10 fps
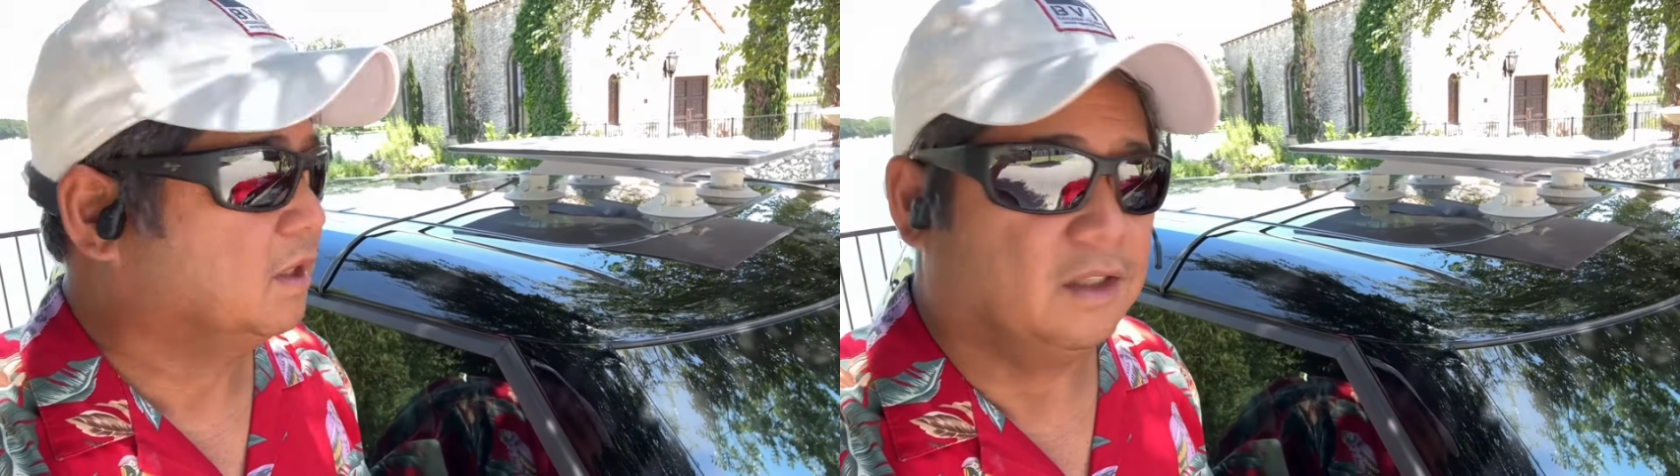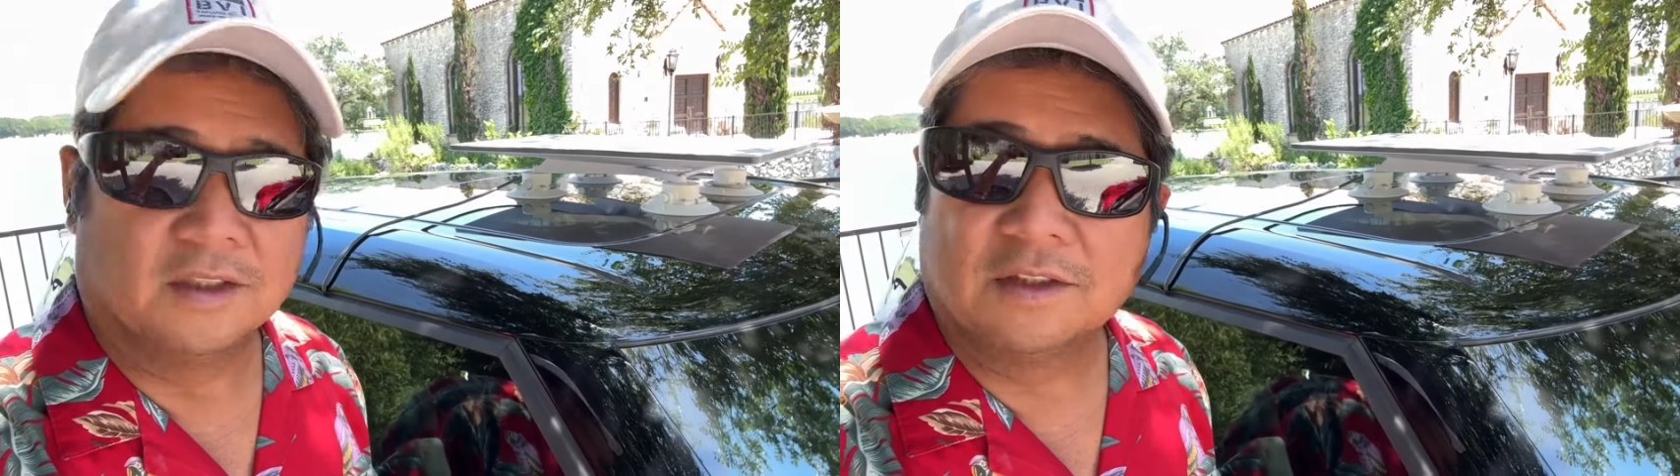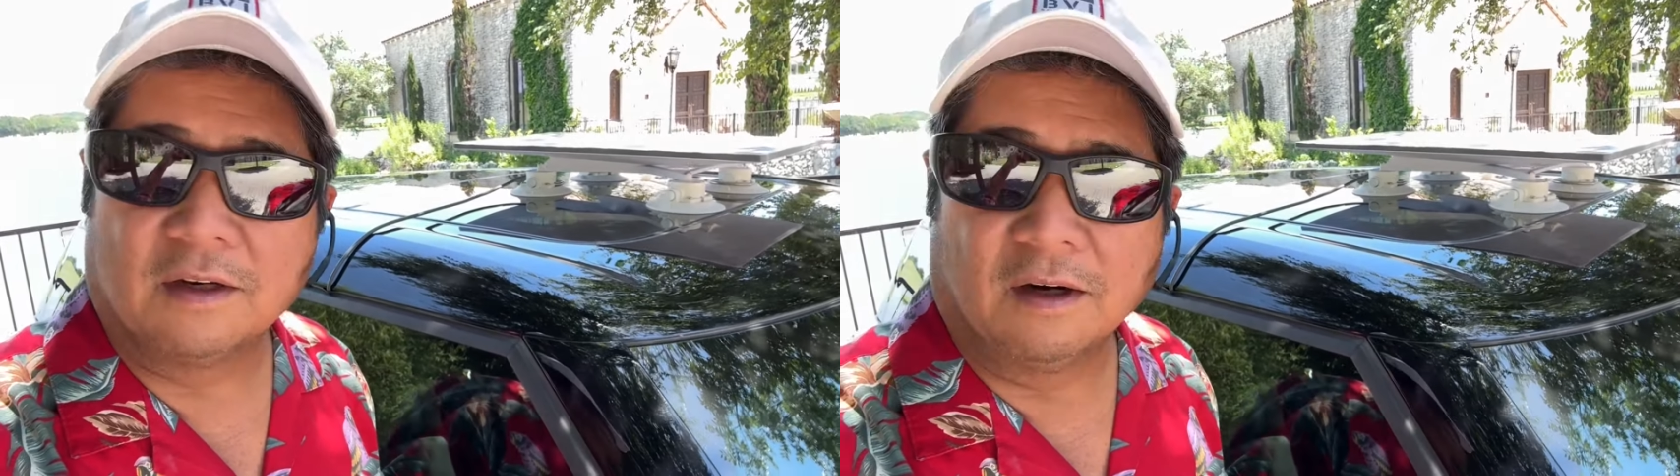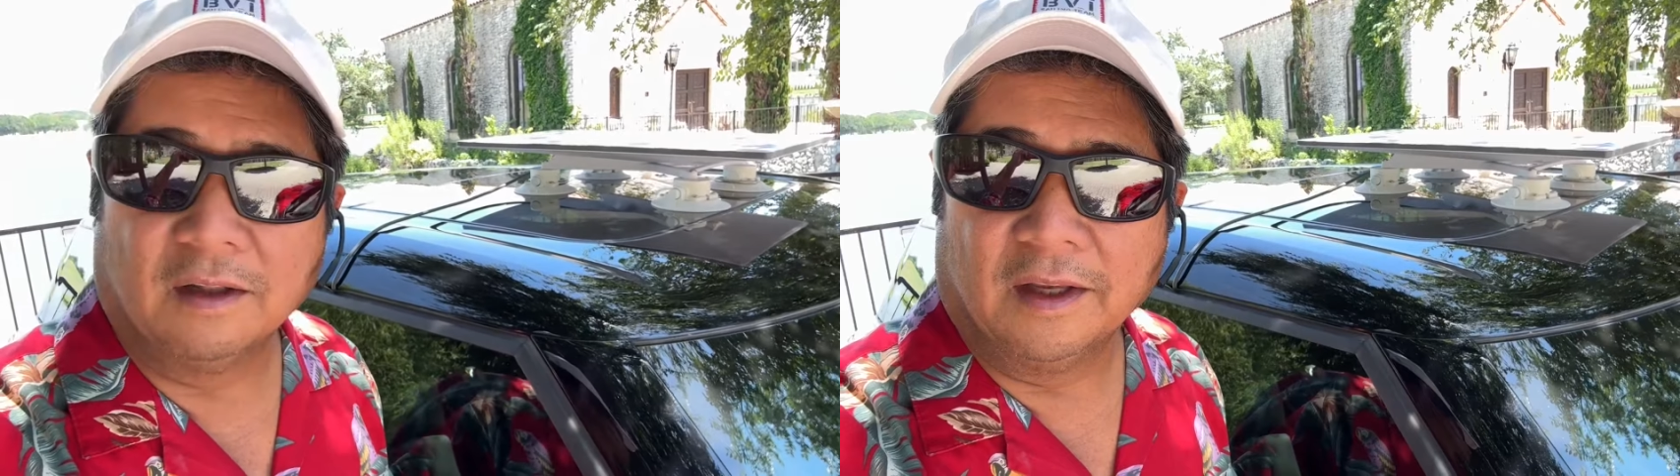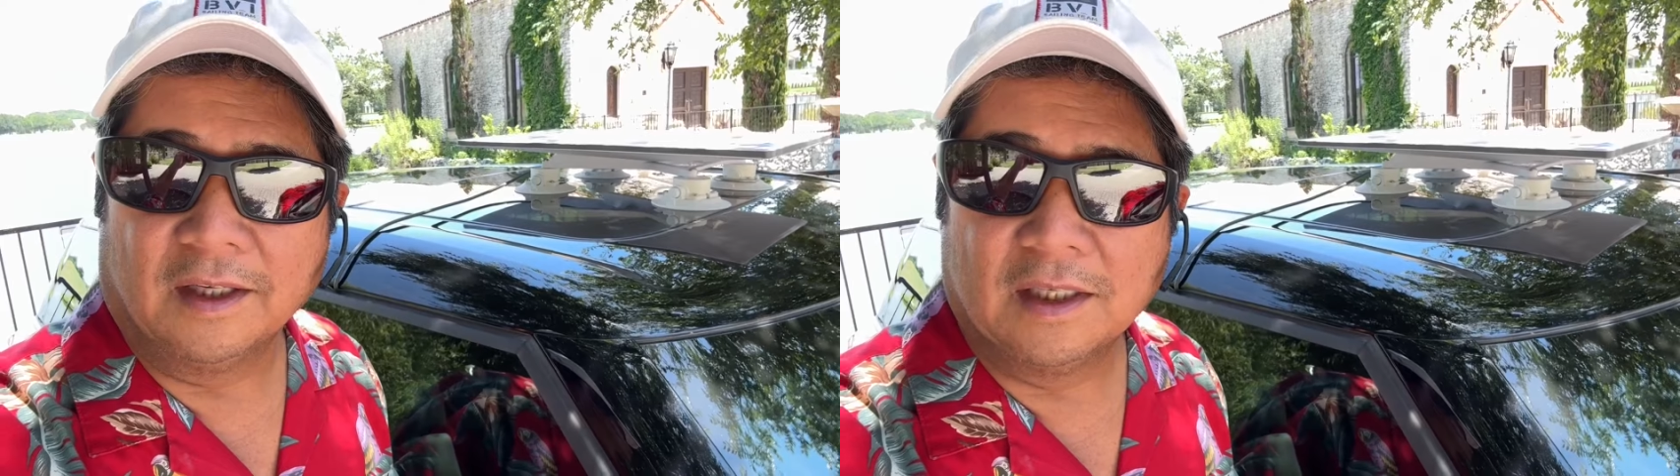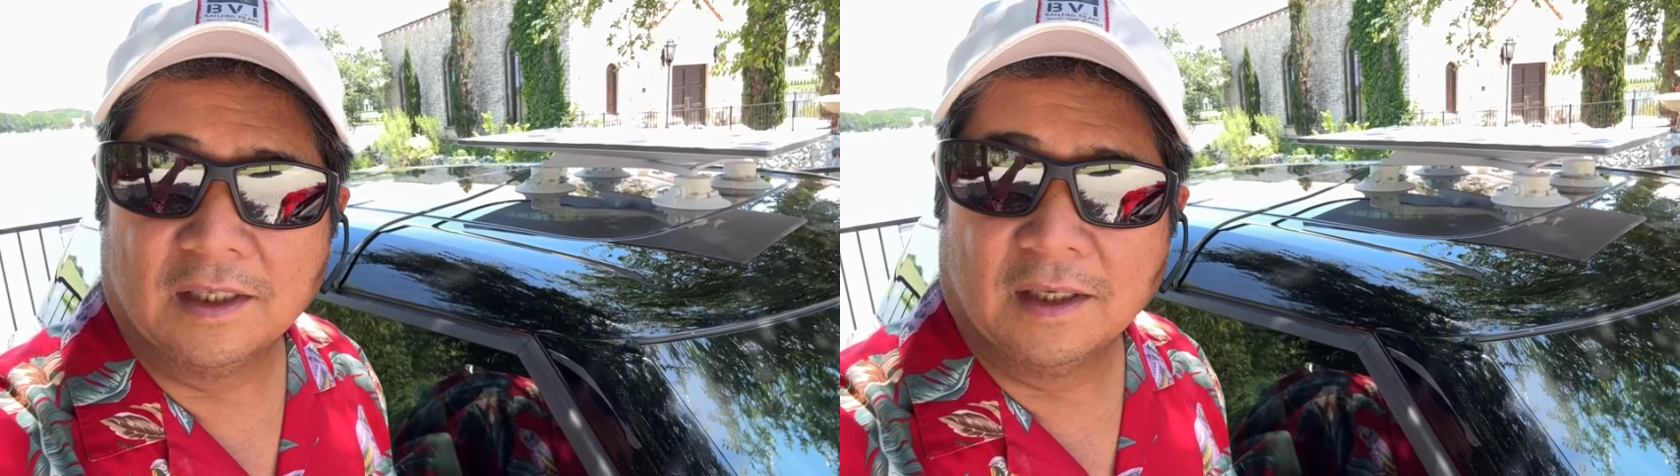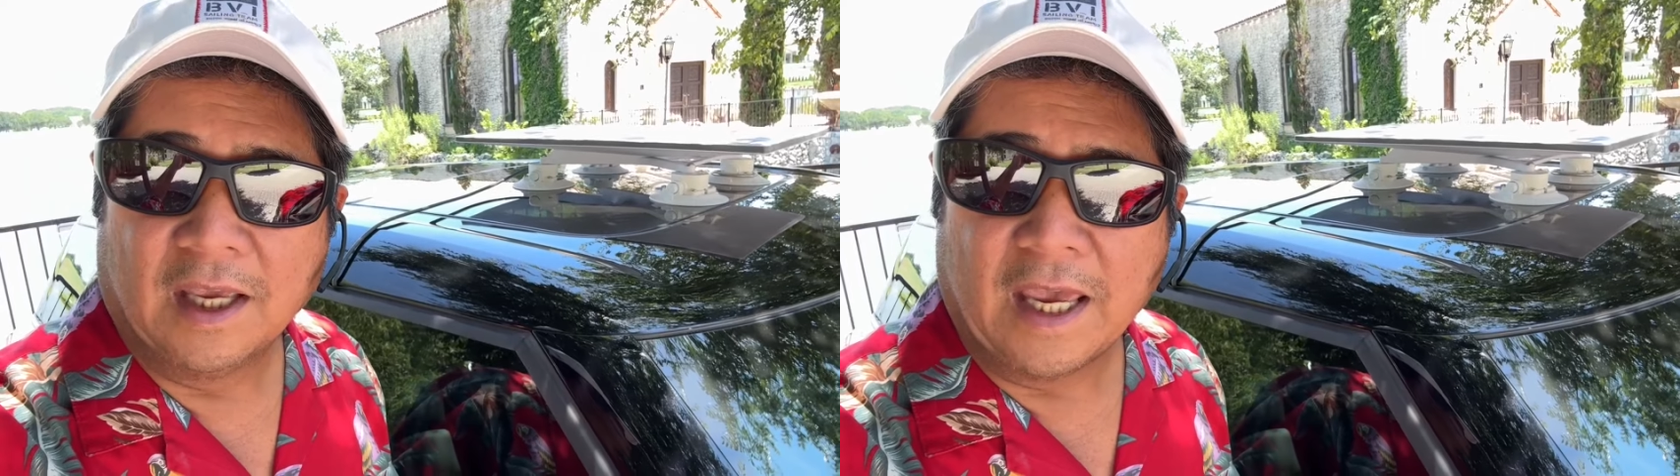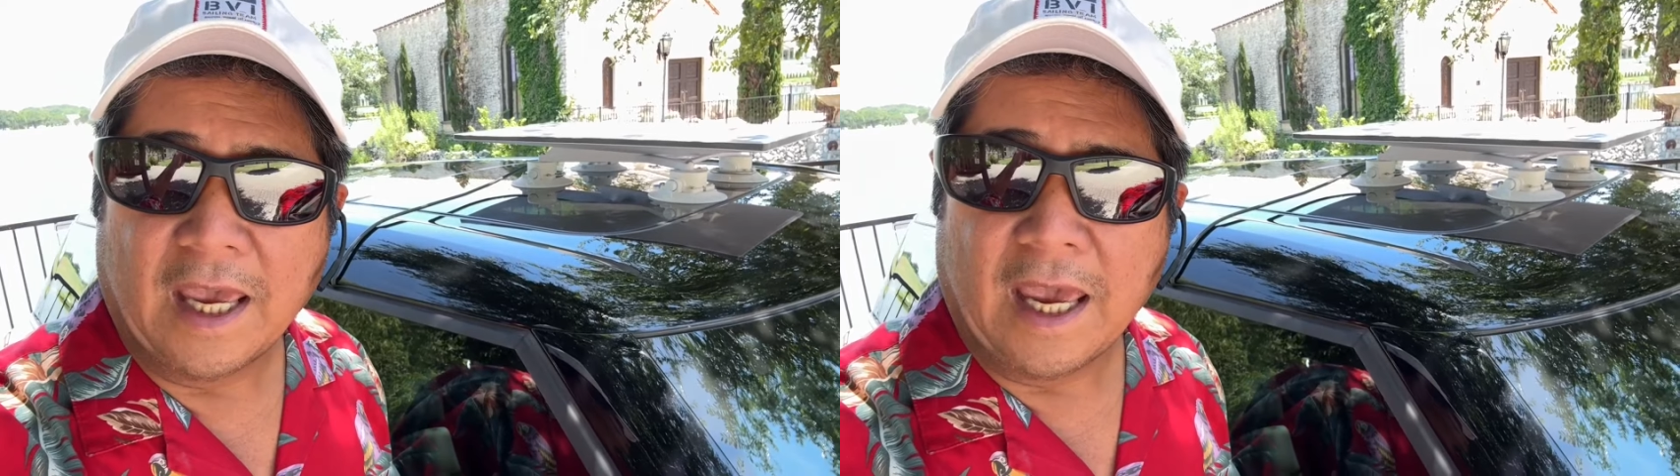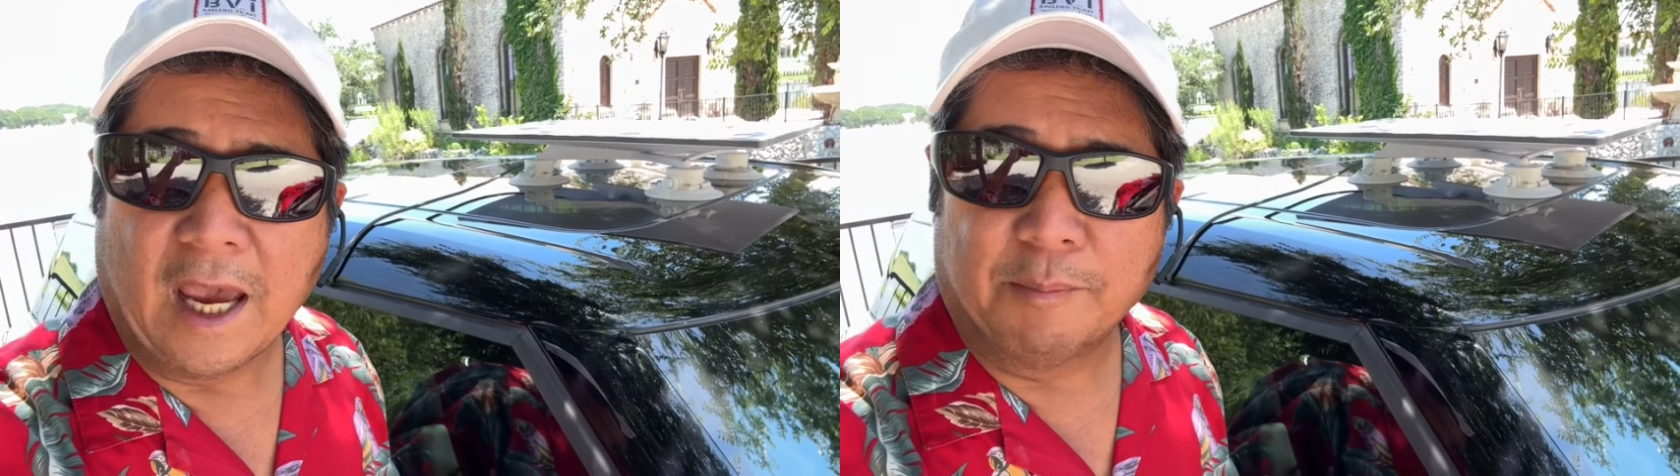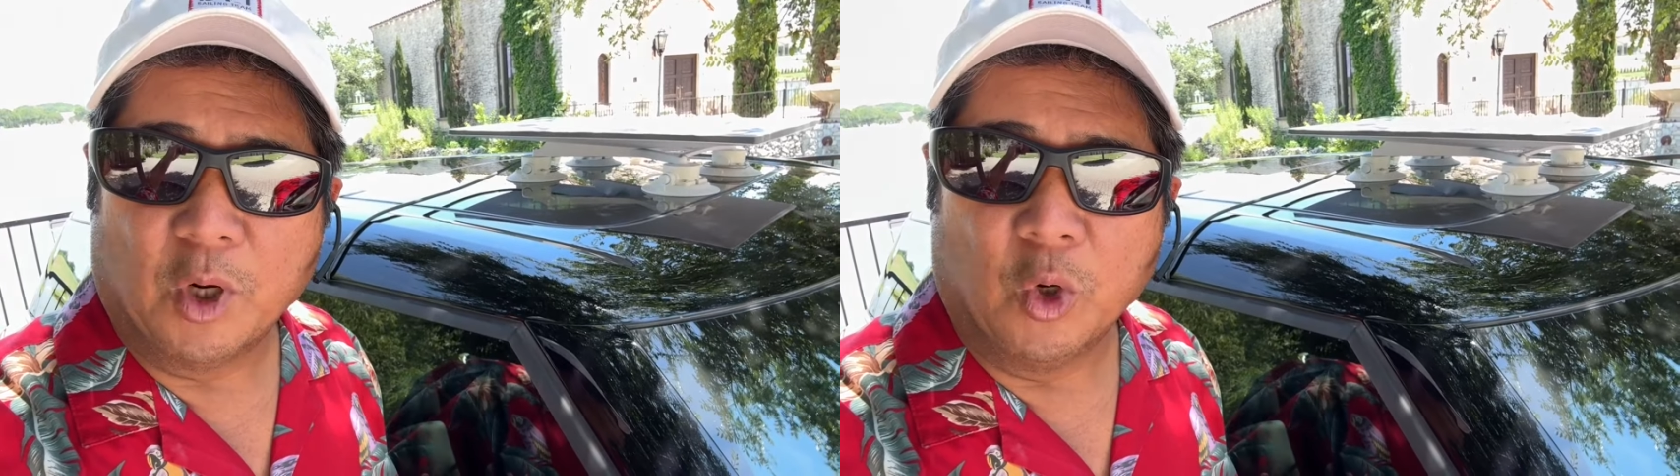the Starlink
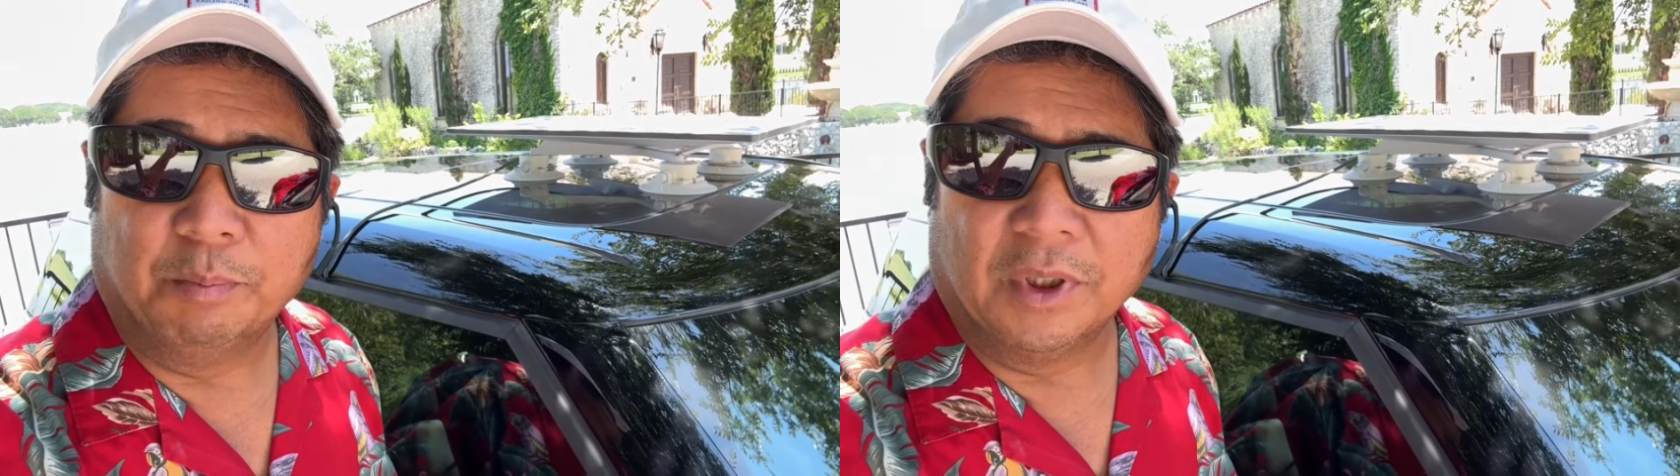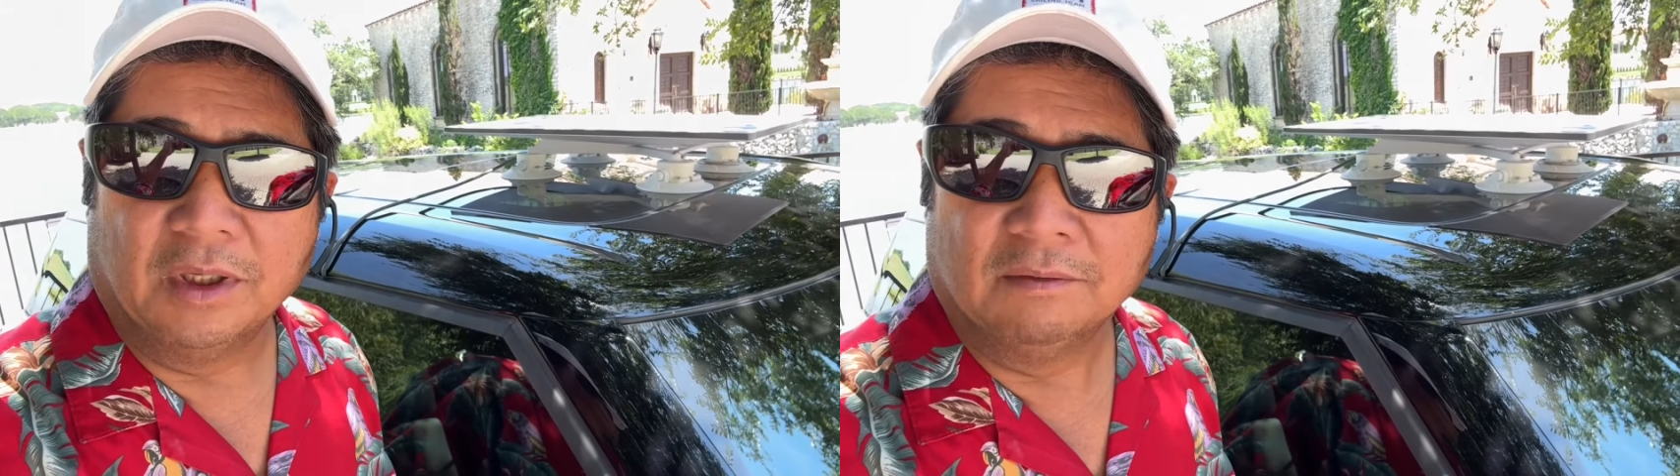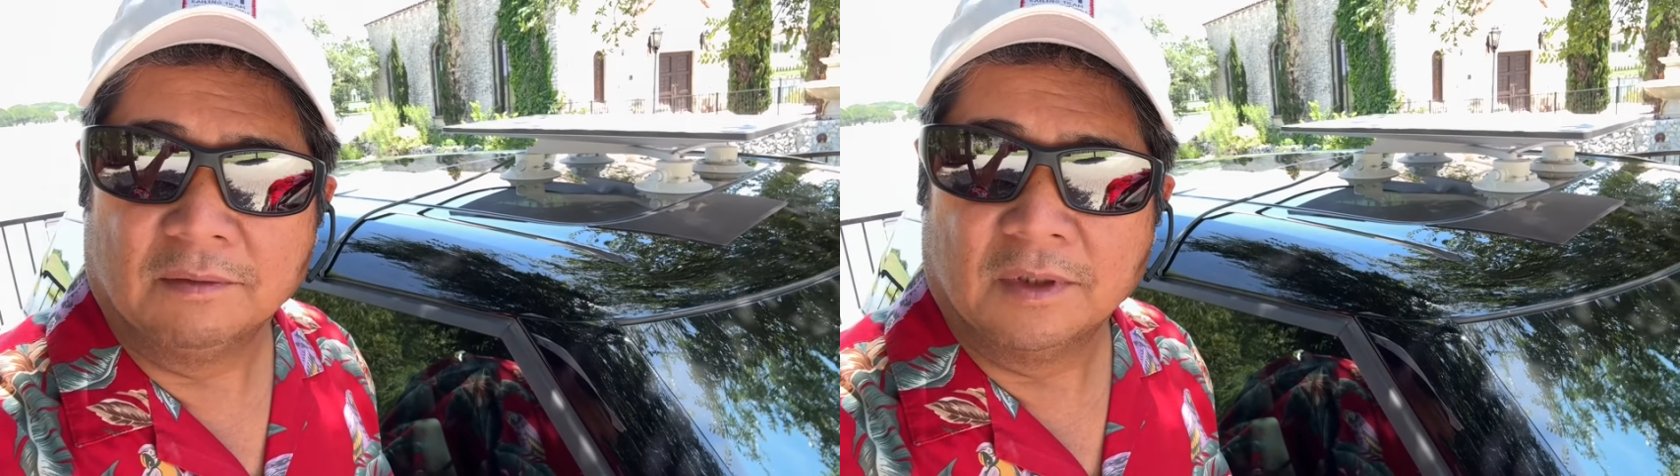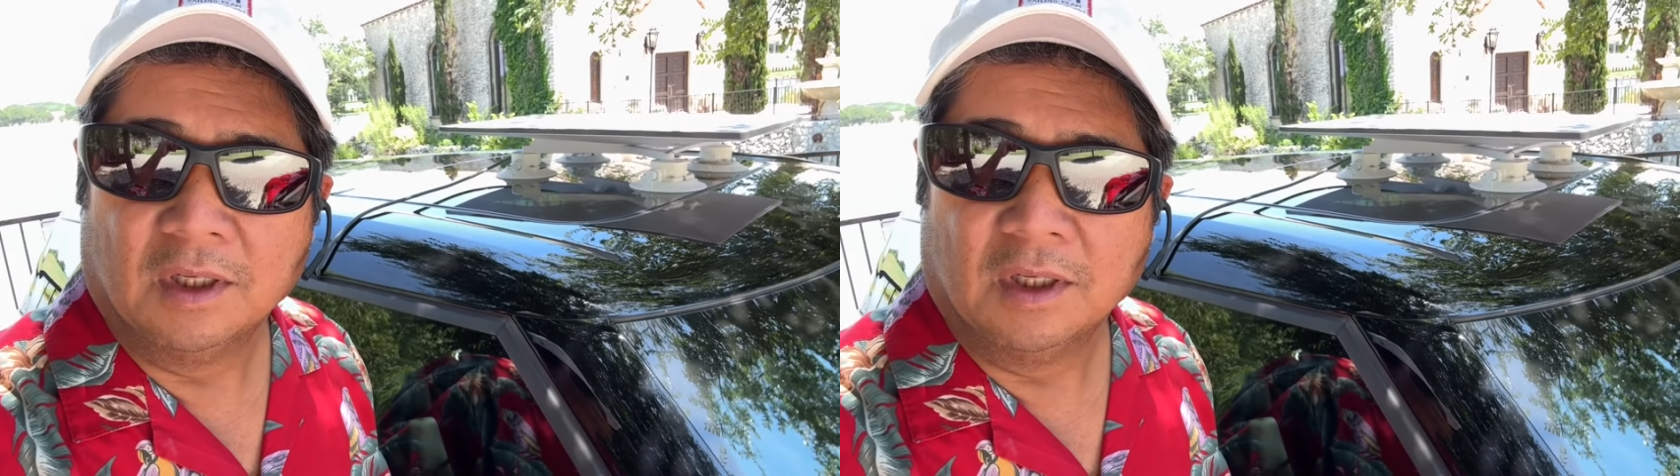app open